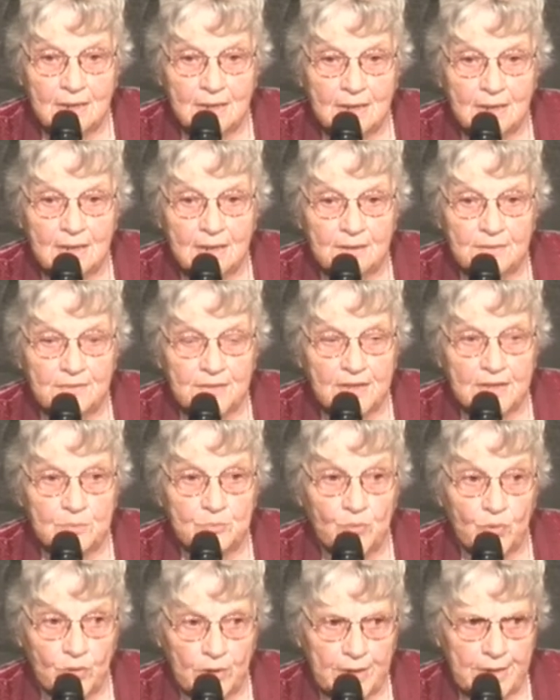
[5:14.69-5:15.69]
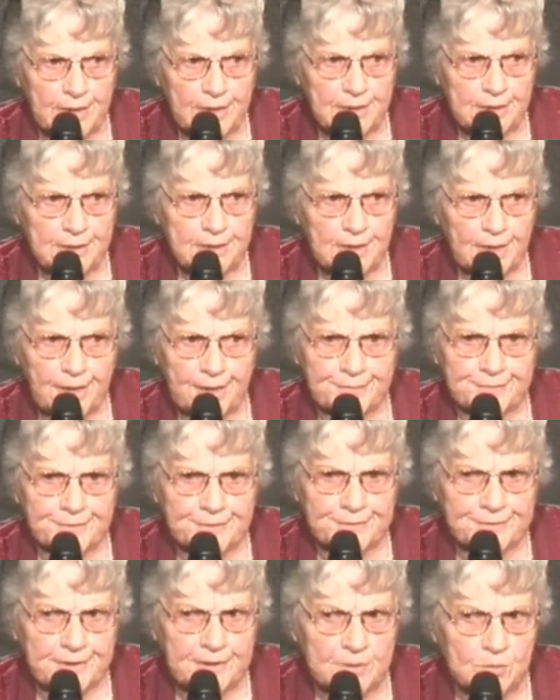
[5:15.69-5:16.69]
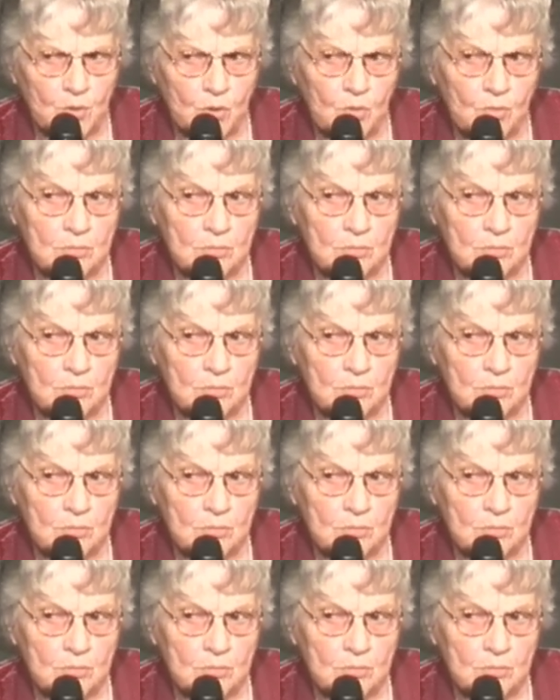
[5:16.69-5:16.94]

They prayed at the table,